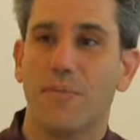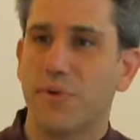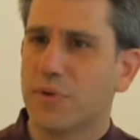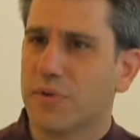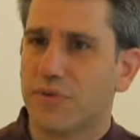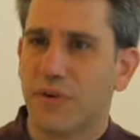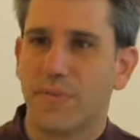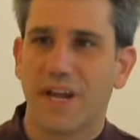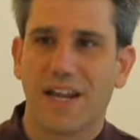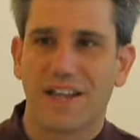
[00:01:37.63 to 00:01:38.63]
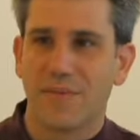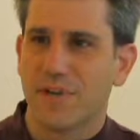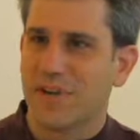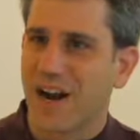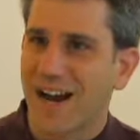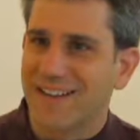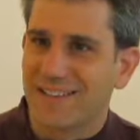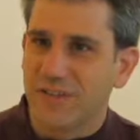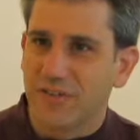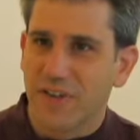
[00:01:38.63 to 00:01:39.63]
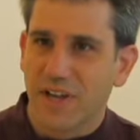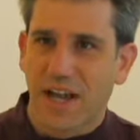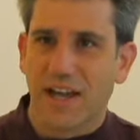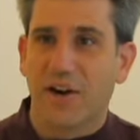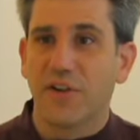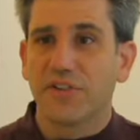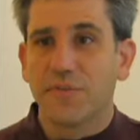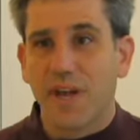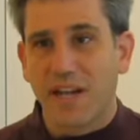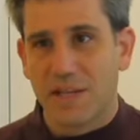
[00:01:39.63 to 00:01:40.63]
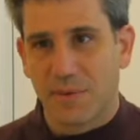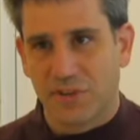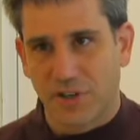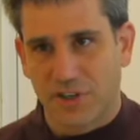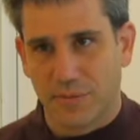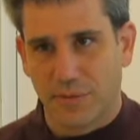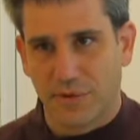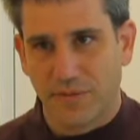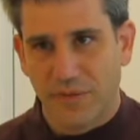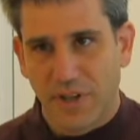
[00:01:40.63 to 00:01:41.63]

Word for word: beautiful, making them interactive, and also making them accessible.